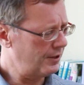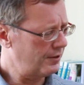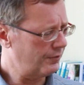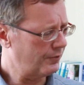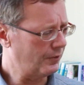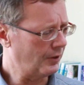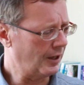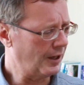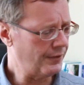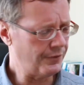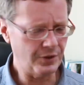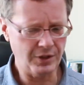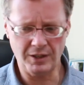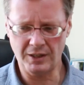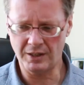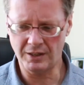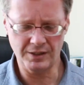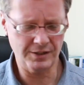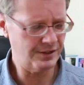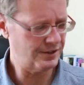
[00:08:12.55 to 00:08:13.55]
of gravity
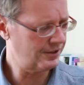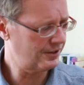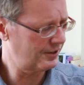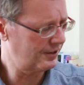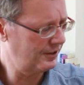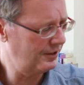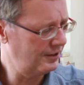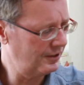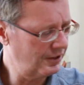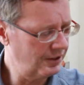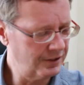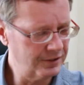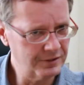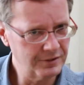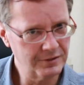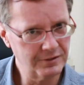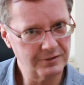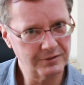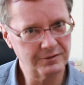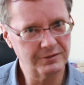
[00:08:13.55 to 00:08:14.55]
as,
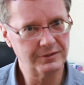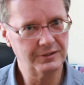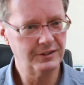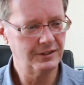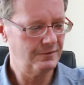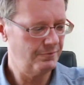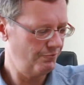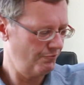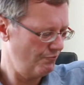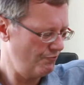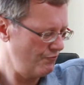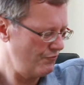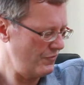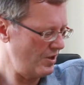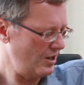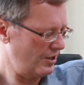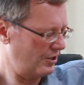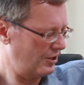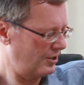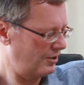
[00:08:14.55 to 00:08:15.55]

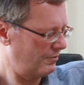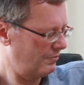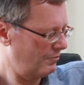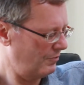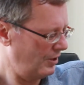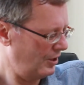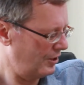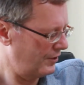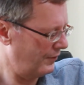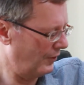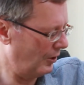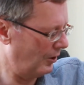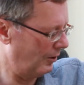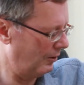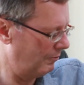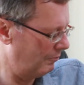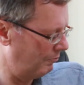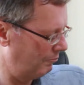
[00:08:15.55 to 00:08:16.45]
this. Things fall.